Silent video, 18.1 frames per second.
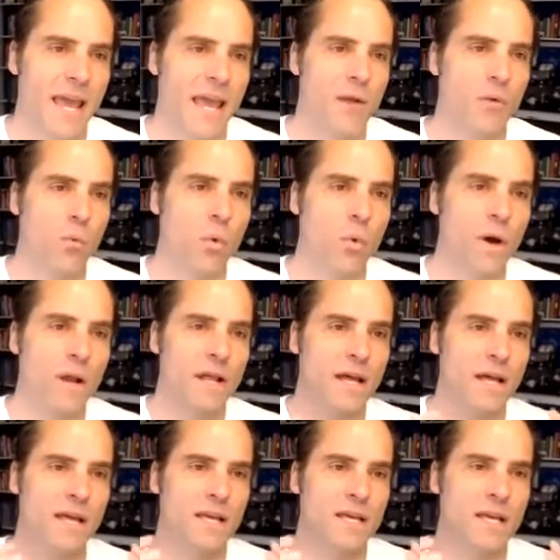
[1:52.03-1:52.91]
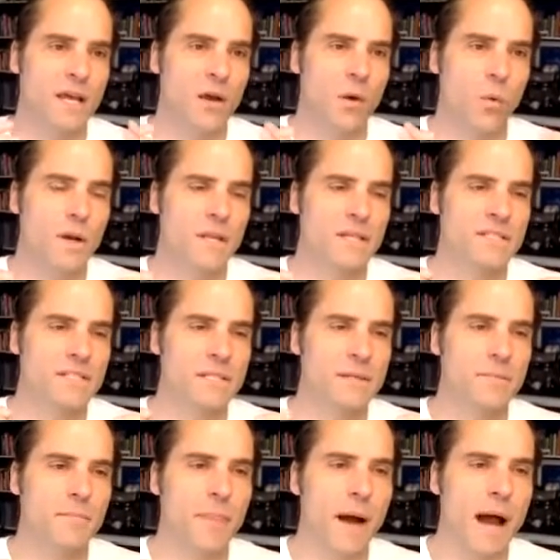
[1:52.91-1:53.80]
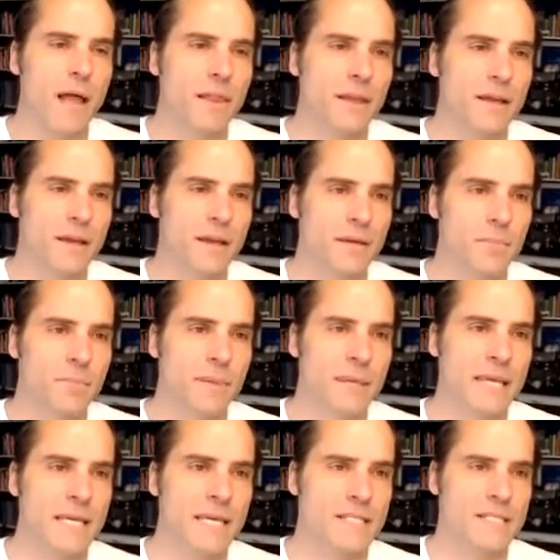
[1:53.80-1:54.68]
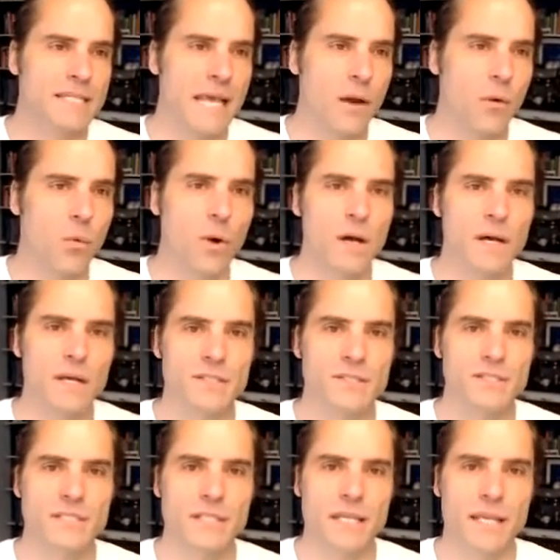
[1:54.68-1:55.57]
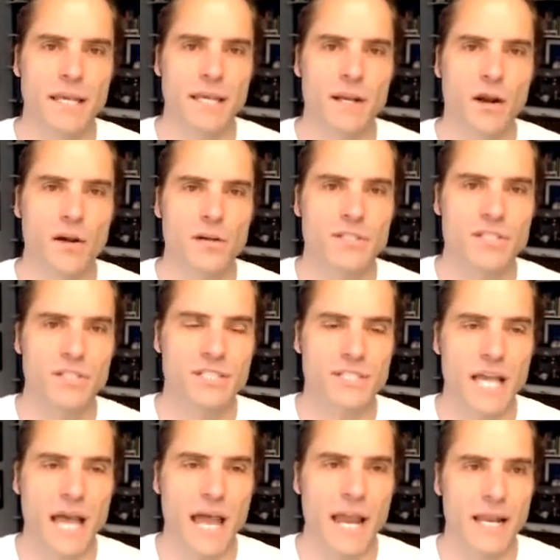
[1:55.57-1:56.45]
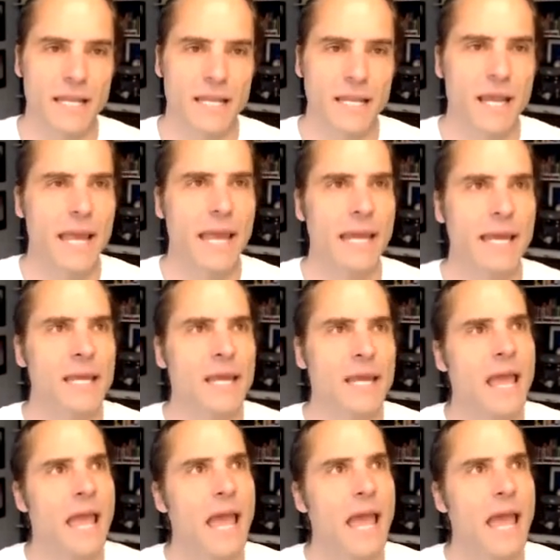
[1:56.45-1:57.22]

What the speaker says: And what a symbolic piece that was in our society,